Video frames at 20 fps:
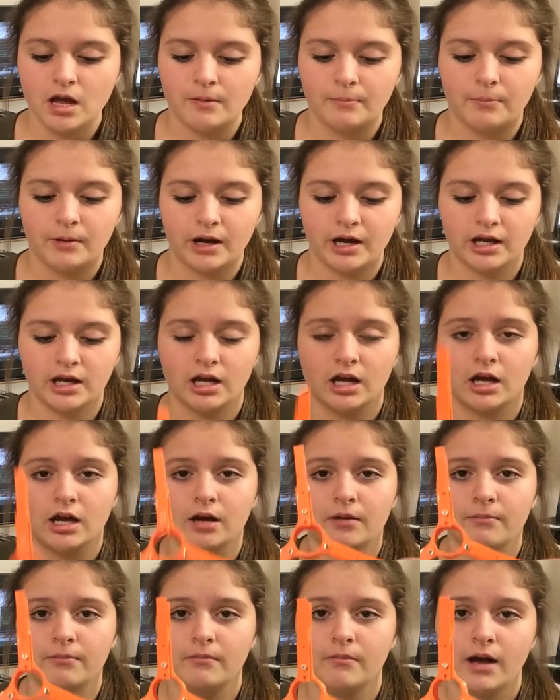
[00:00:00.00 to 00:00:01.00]
But
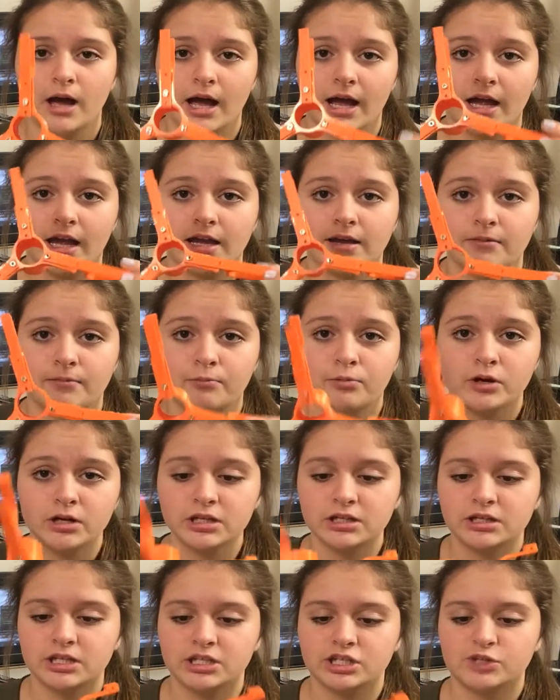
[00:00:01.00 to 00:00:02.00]
um, I
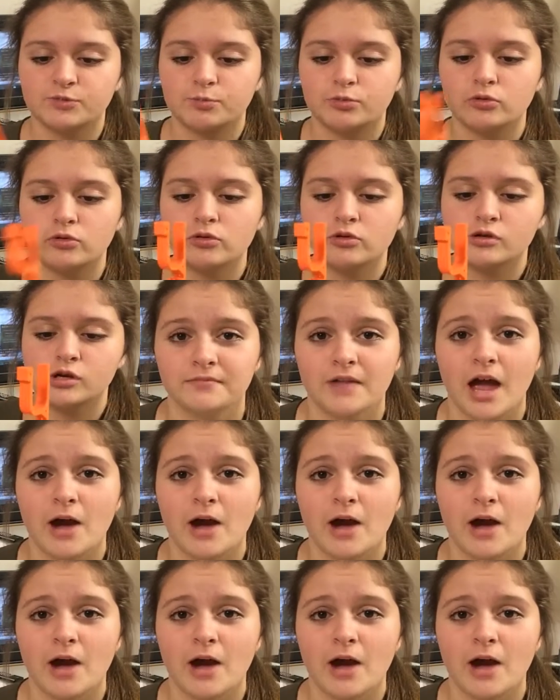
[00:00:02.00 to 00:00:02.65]
printed this spool.